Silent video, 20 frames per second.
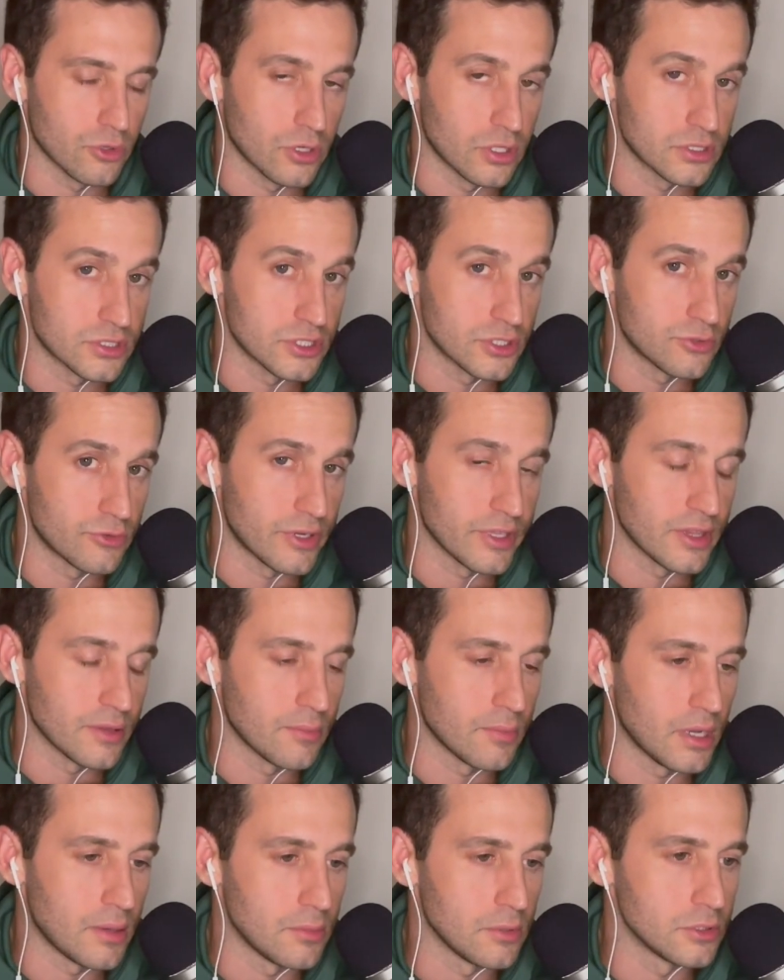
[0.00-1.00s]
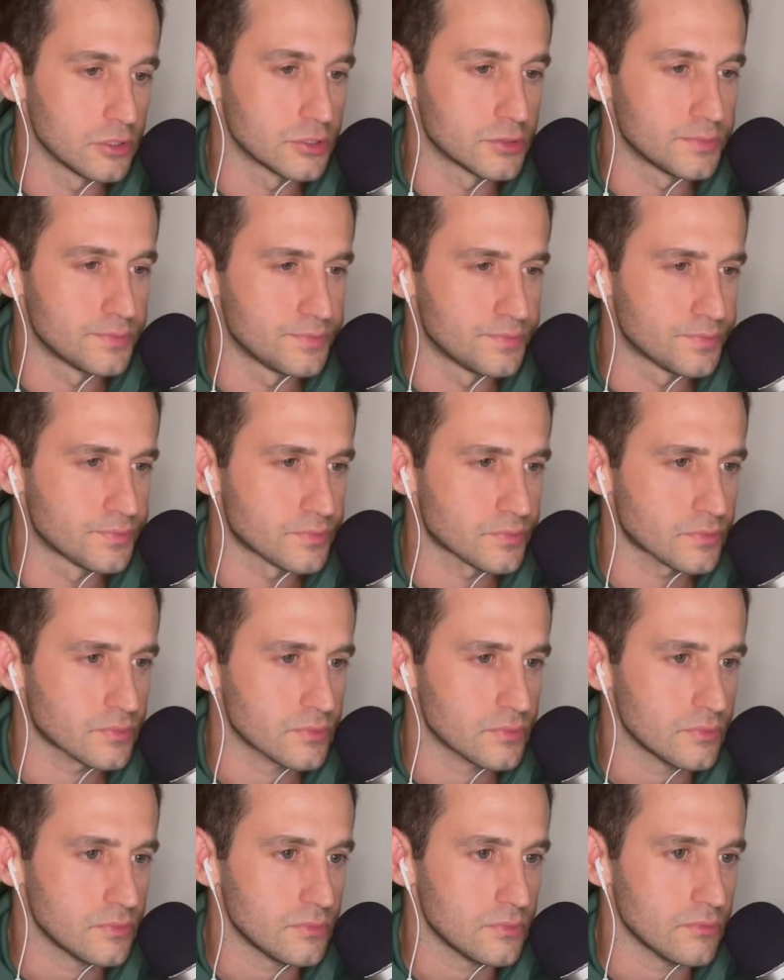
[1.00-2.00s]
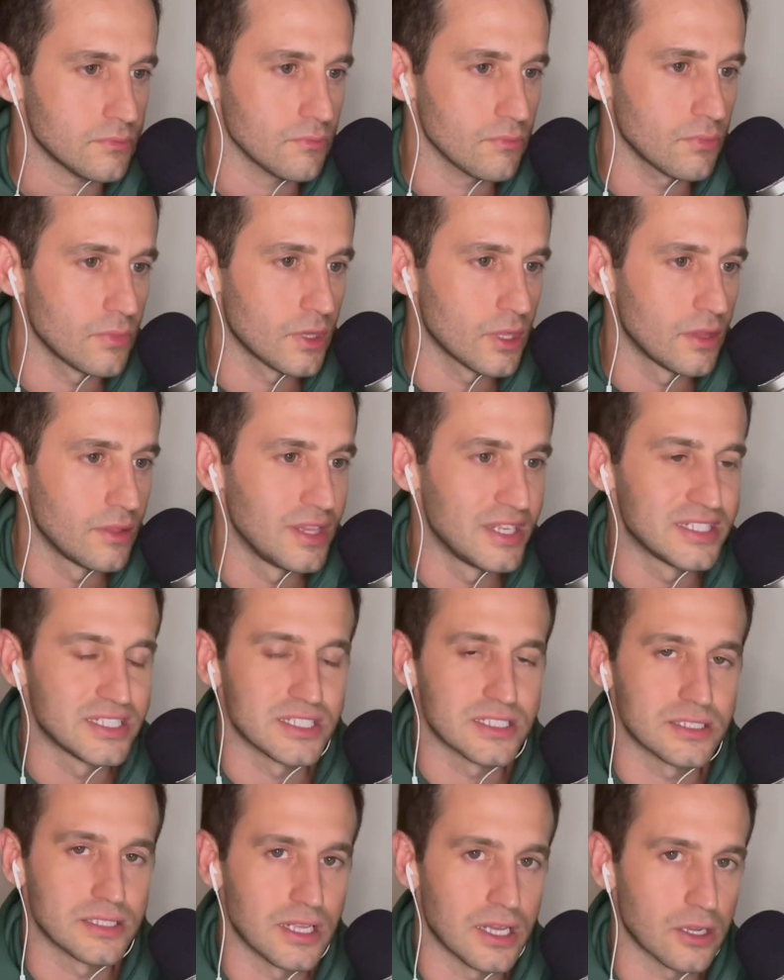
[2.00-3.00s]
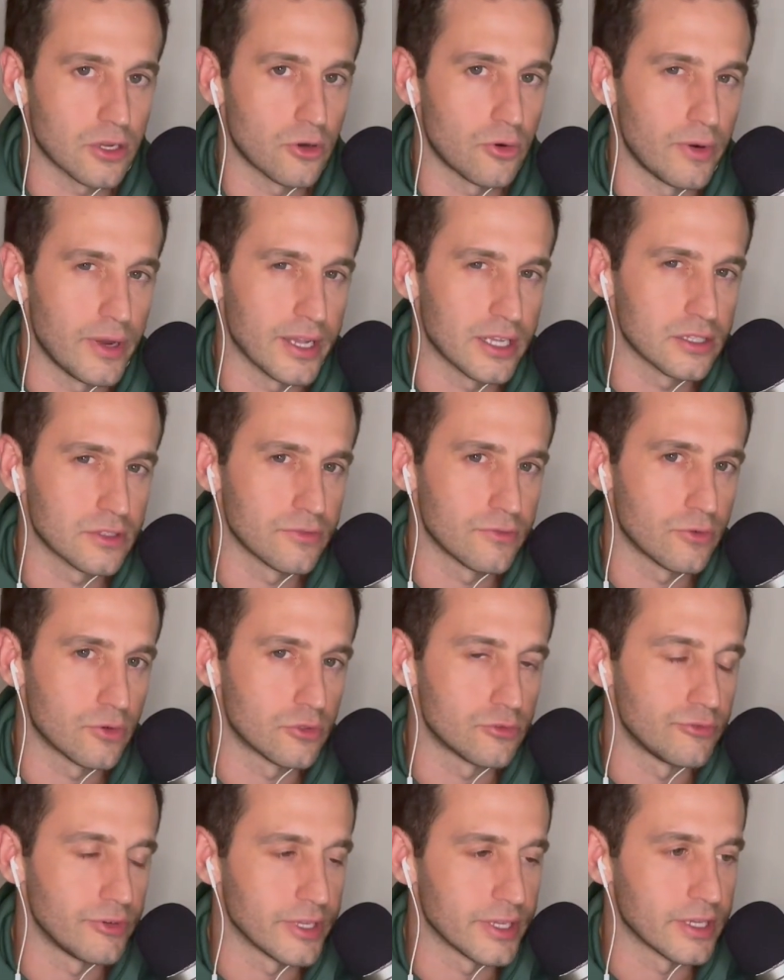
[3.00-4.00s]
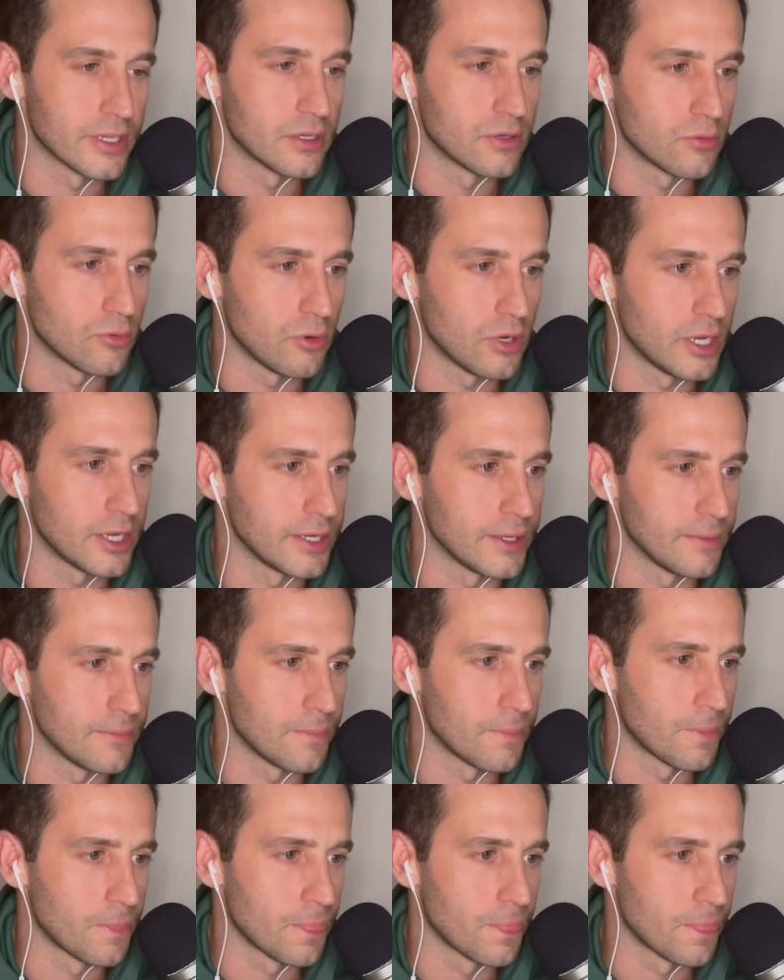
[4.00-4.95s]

concentrate the bubbles. This is not correct for drinking wine.